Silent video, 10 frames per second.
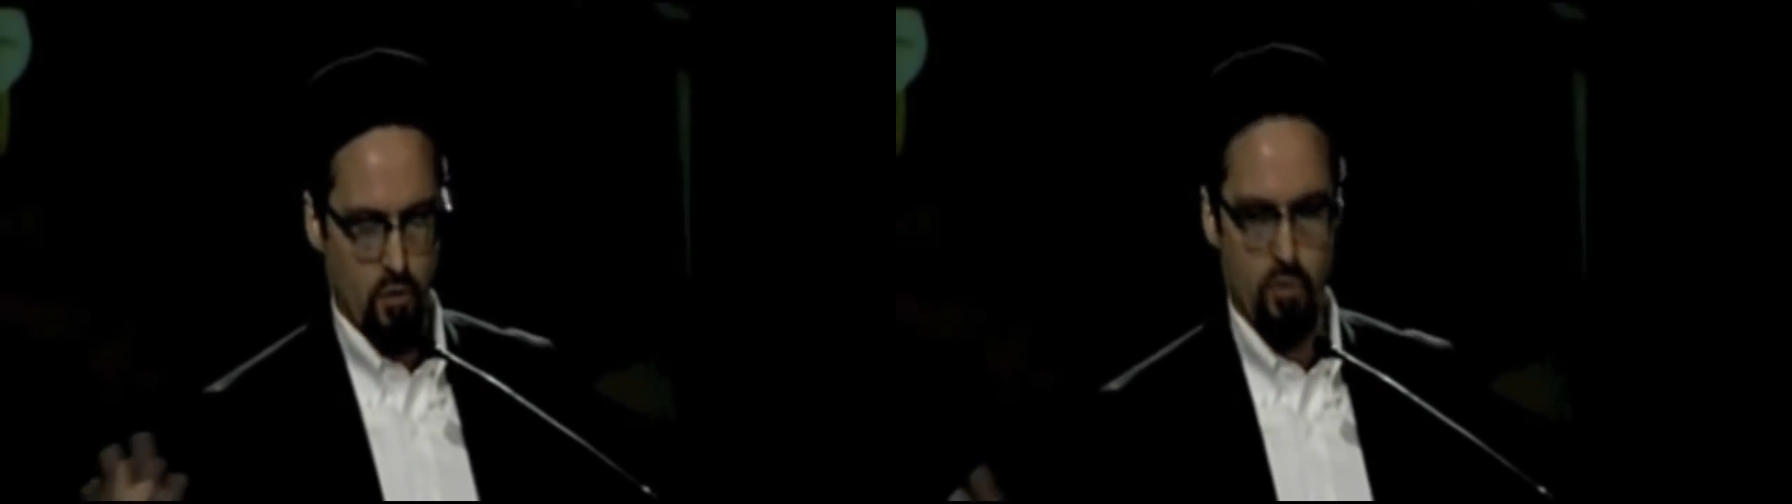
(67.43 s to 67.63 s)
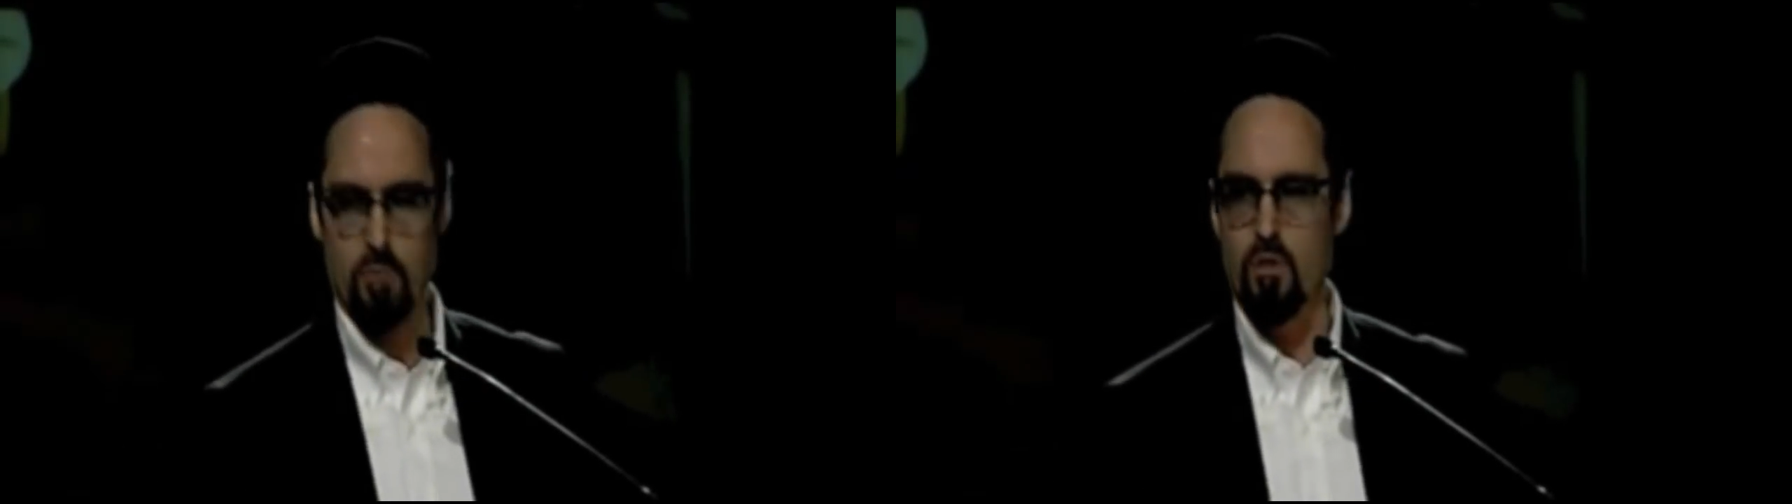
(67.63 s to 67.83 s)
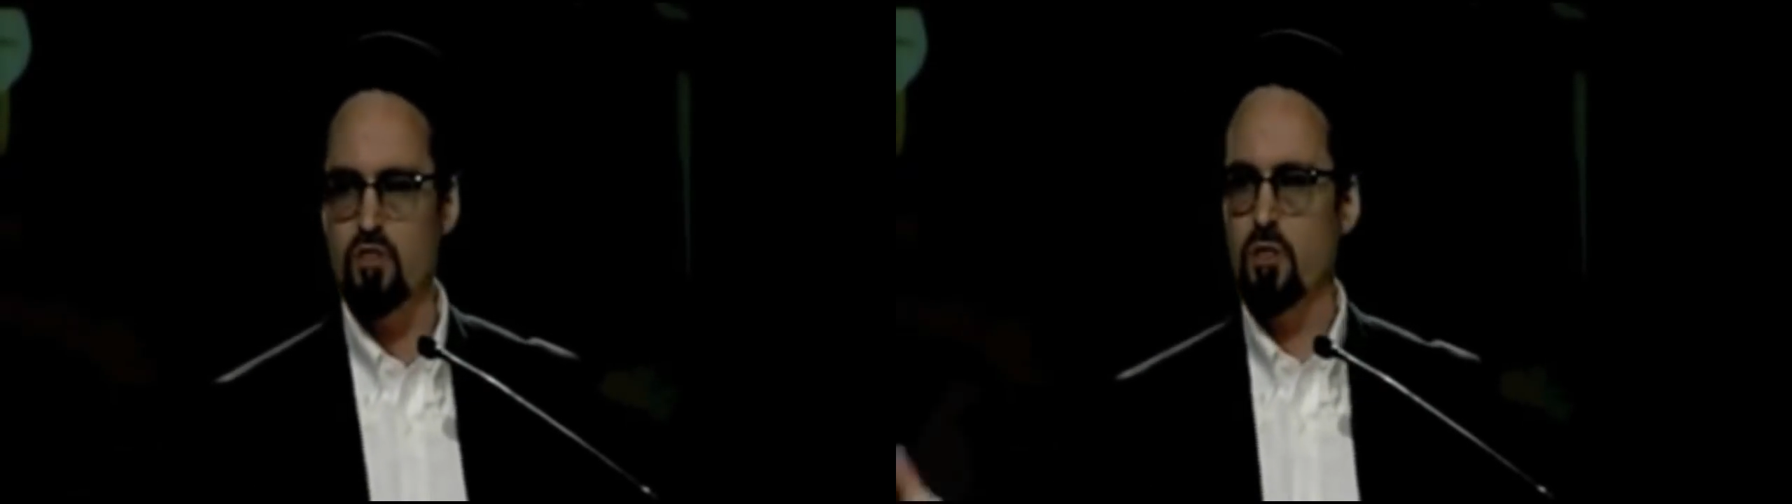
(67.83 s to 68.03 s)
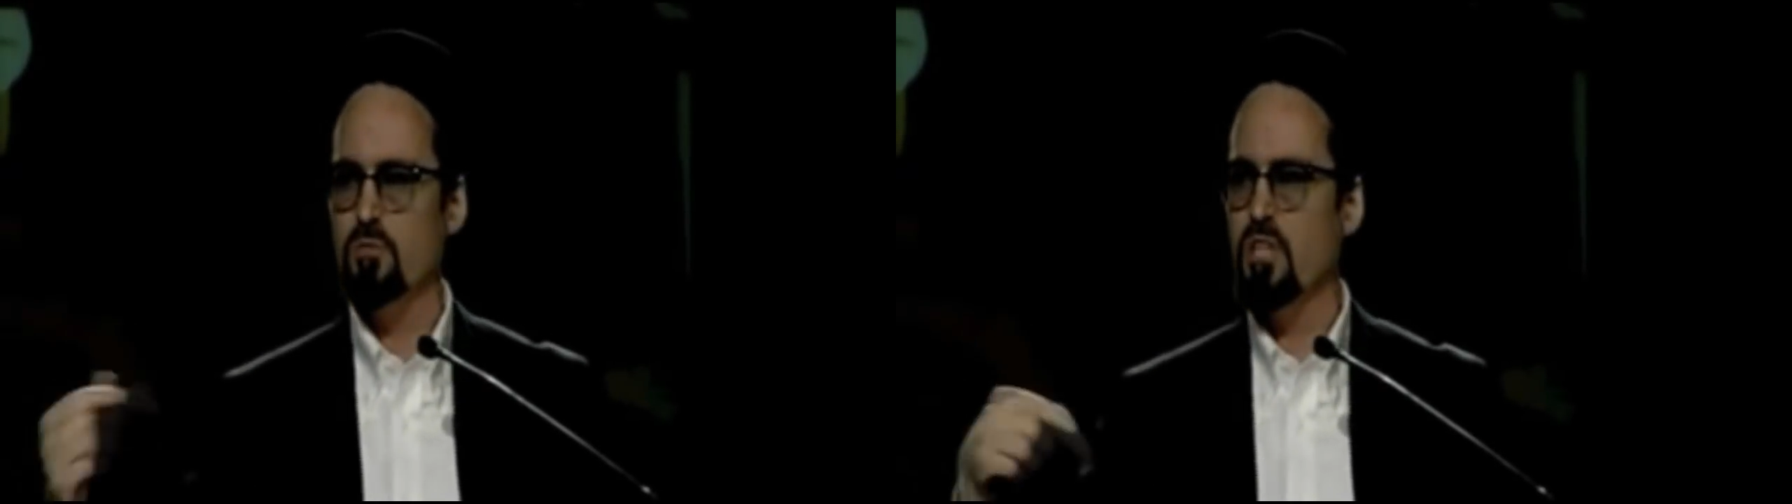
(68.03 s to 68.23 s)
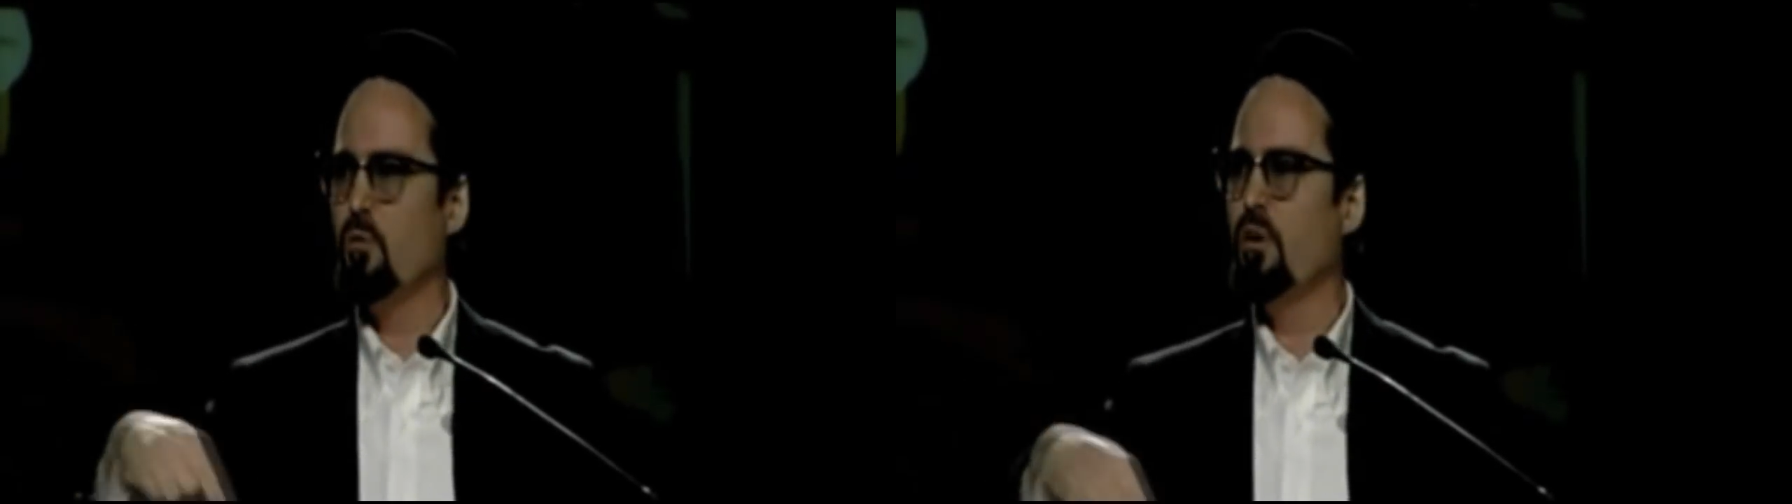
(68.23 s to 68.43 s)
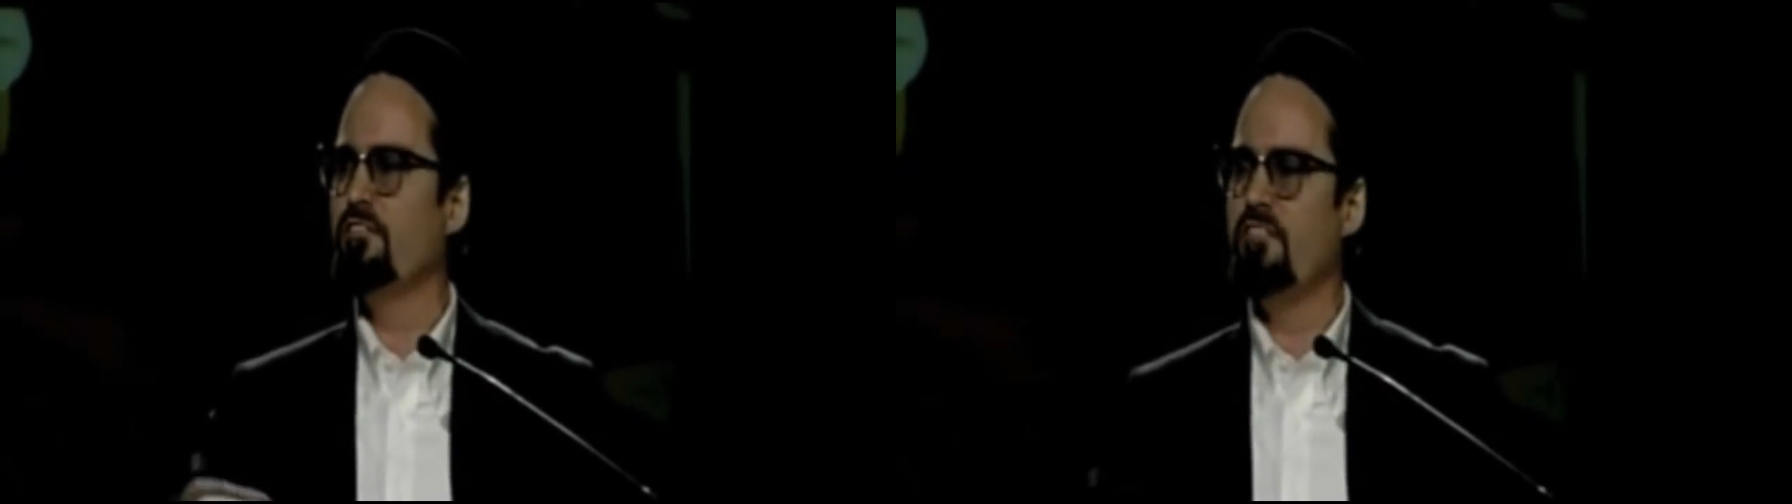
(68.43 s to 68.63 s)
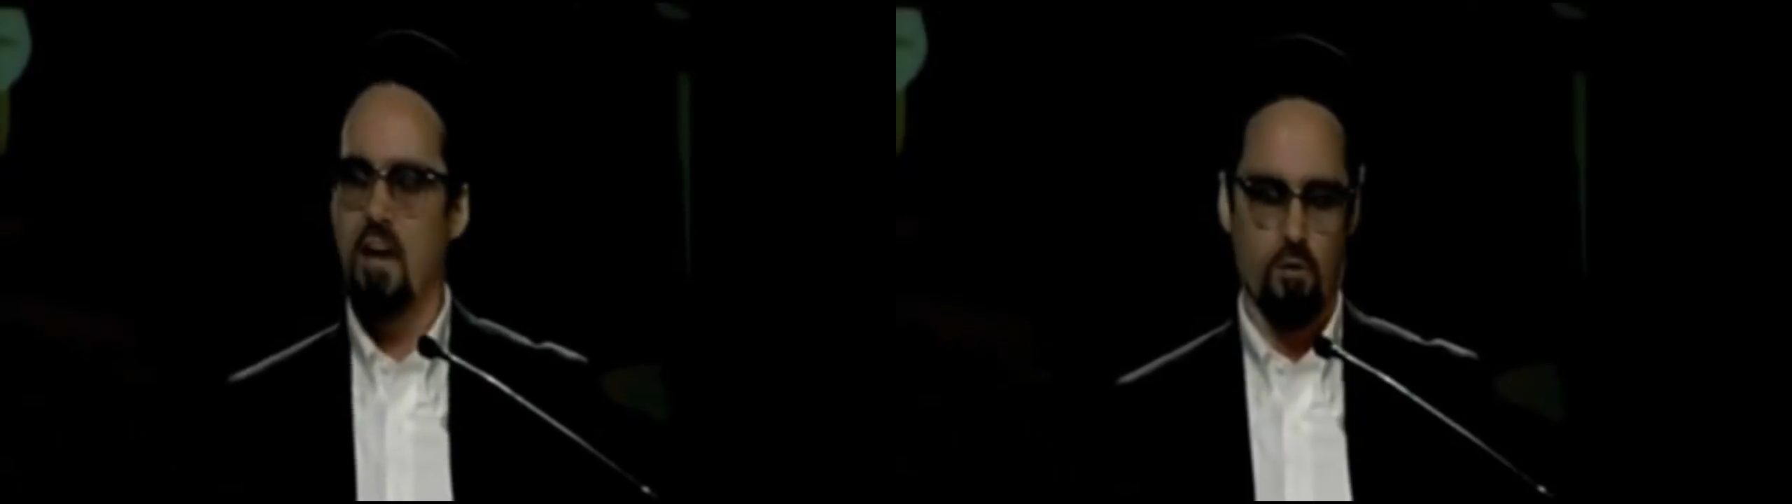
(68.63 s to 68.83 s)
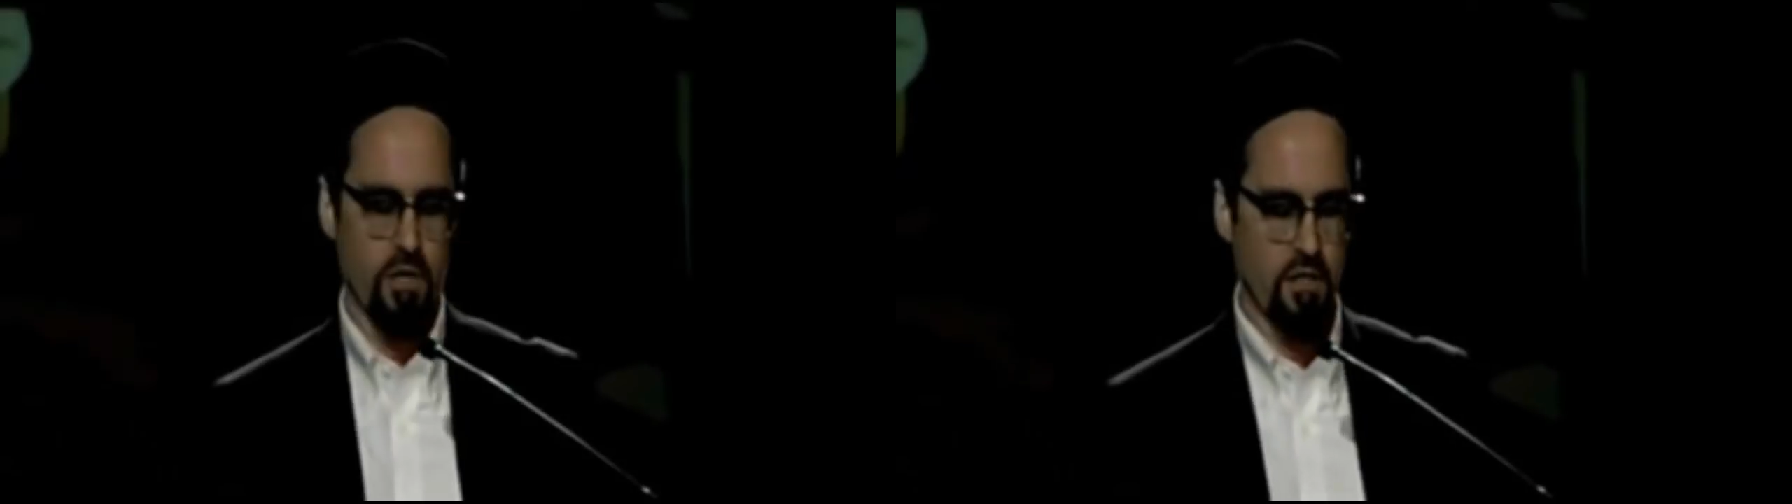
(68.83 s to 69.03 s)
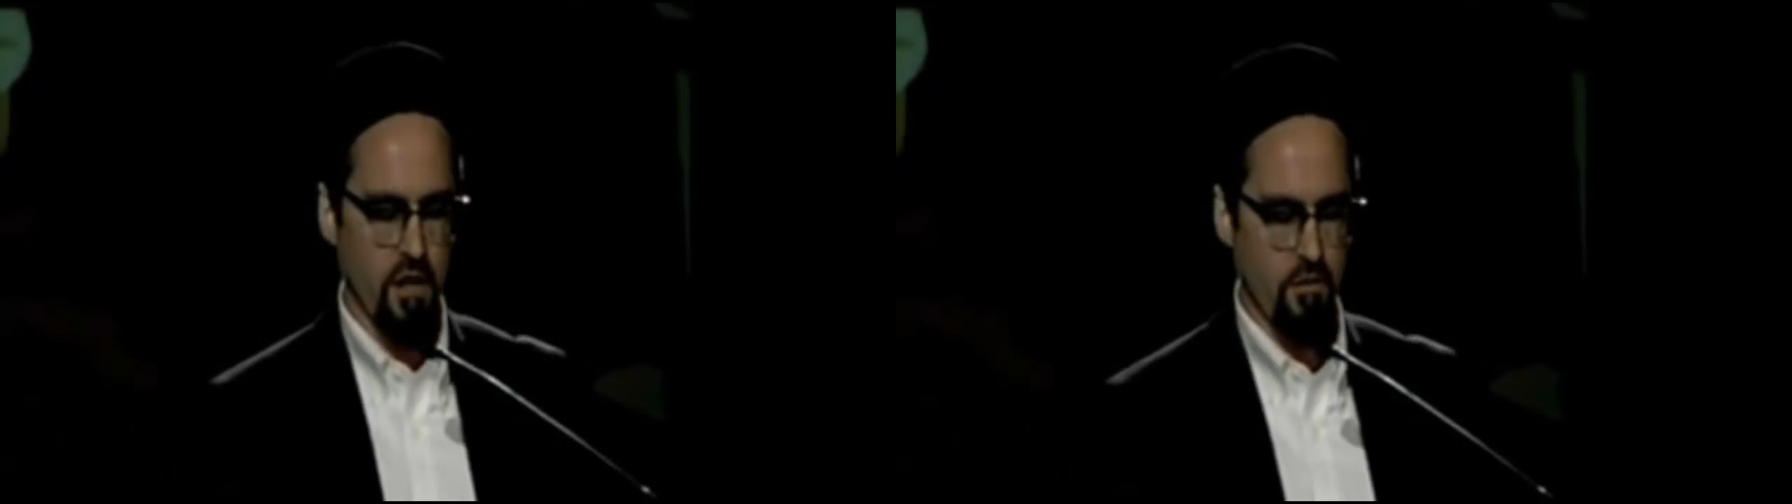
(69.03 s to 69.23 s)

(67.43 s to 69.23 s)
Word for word: who were Muslims that weren't following